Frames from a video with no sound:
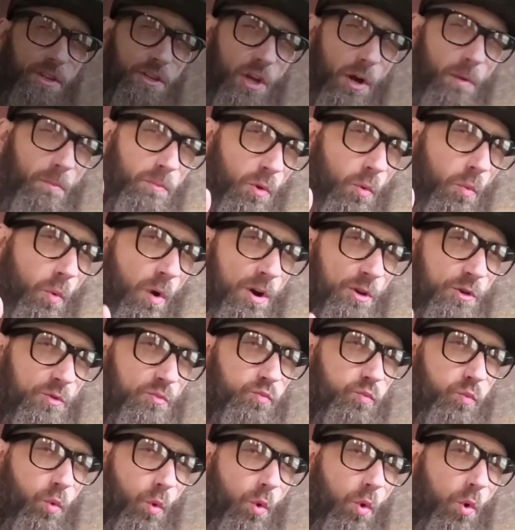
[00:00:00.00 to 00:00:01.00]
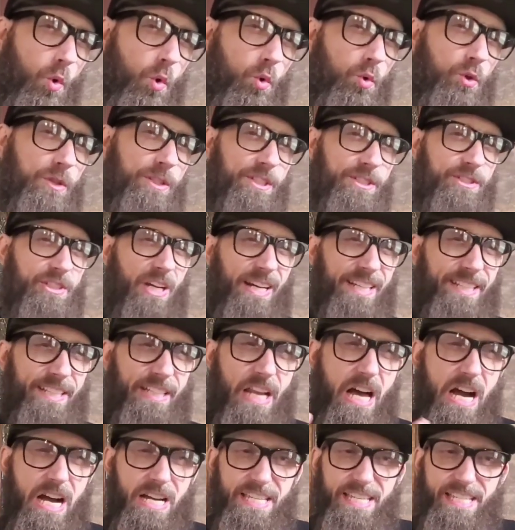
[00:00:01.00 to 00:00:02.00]
The number one rule to
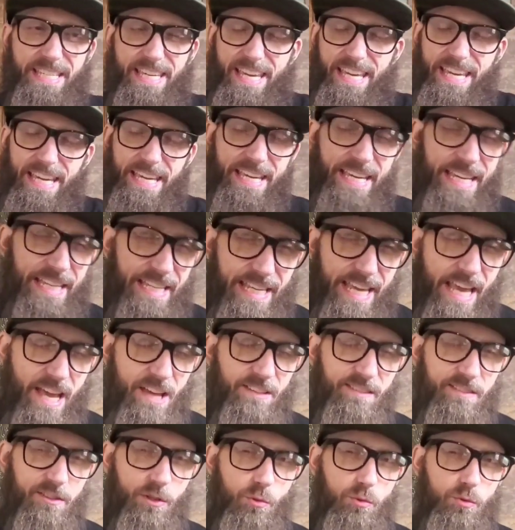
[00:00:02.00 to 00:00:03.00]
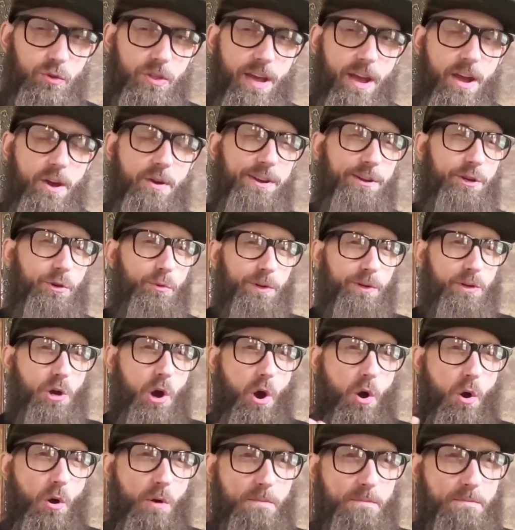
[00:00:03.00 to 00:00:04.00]
unlocking any esoteric or
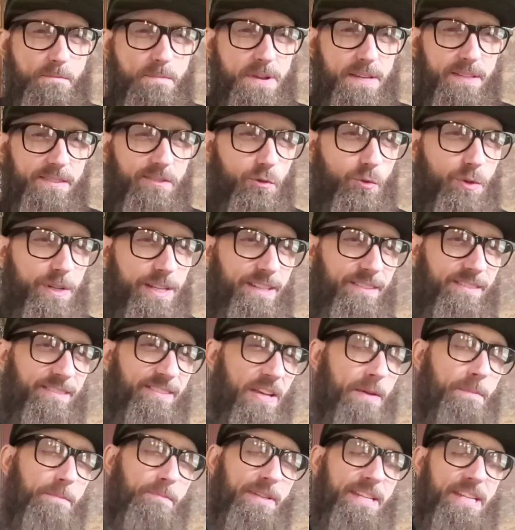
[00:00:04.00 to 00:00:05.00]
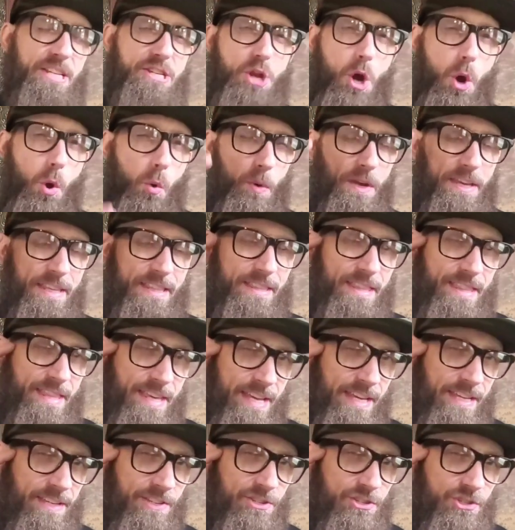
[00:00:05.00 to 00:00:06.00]
occult mystery is simply knowing
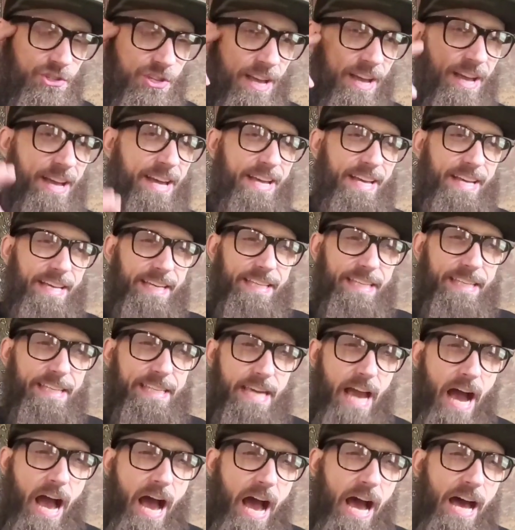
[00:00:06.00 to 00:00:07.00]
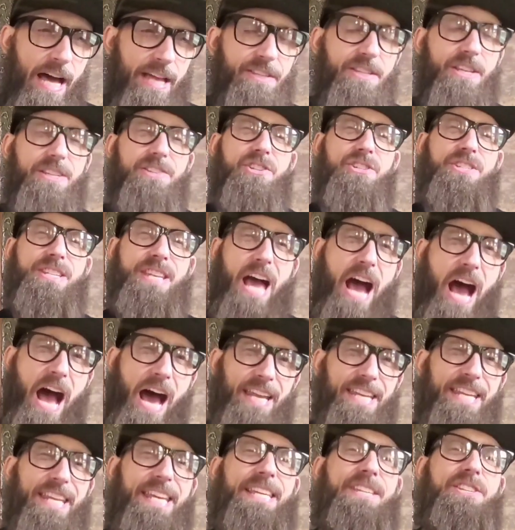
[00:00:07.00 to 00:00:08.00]
this: God does
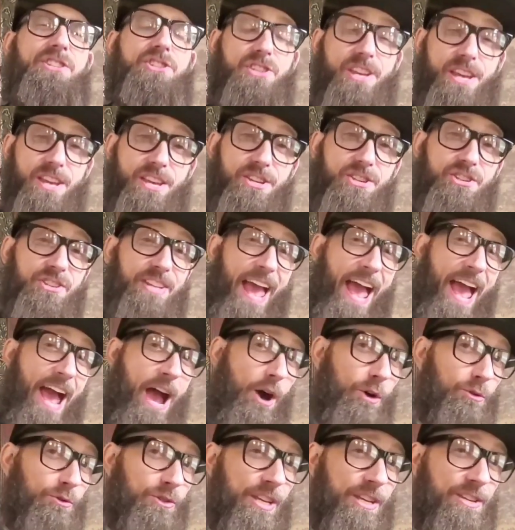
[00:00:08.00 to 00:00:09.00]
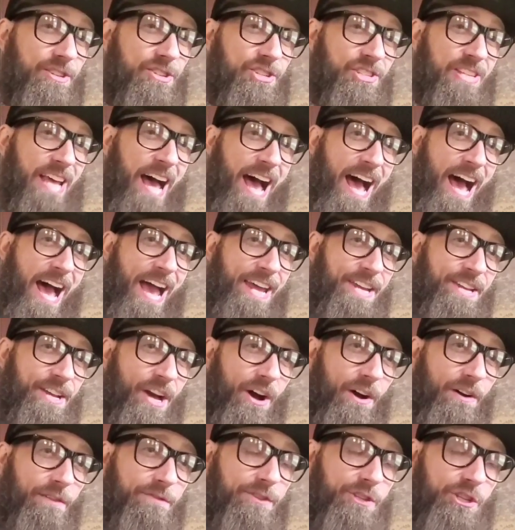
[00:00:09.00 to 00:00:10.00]
not exist outside
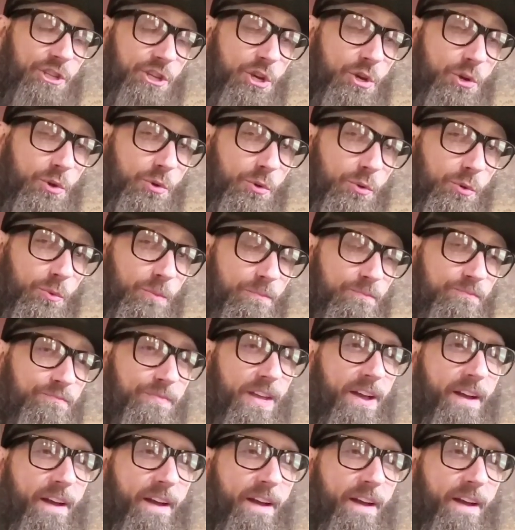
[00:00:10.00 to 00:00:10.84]
of you.